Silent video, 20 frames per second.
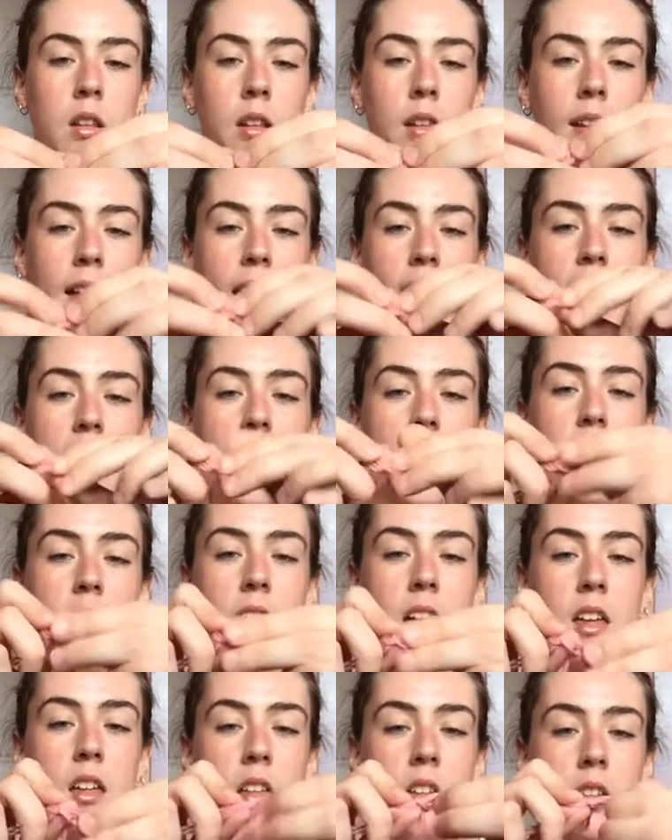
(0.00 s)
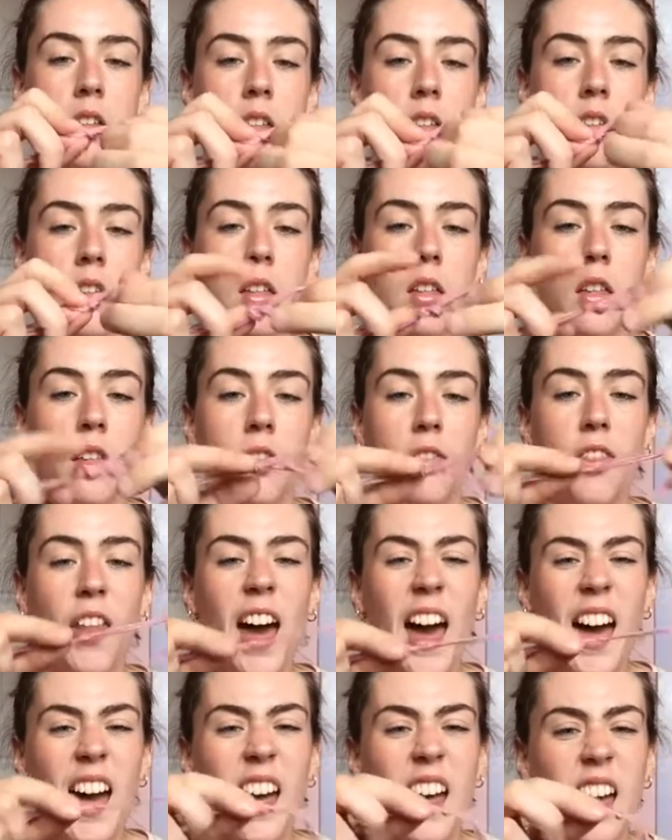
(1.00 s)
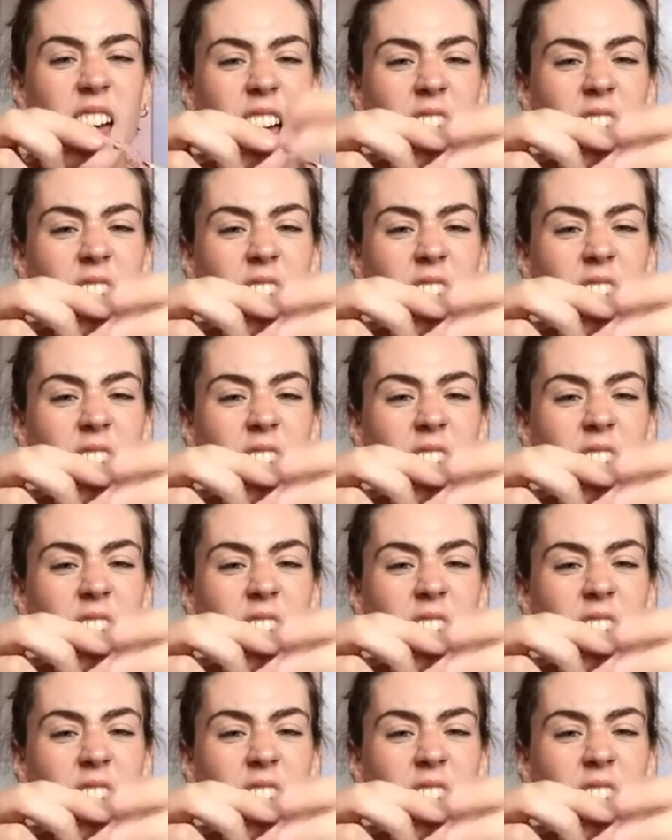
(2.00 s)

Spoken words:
like that,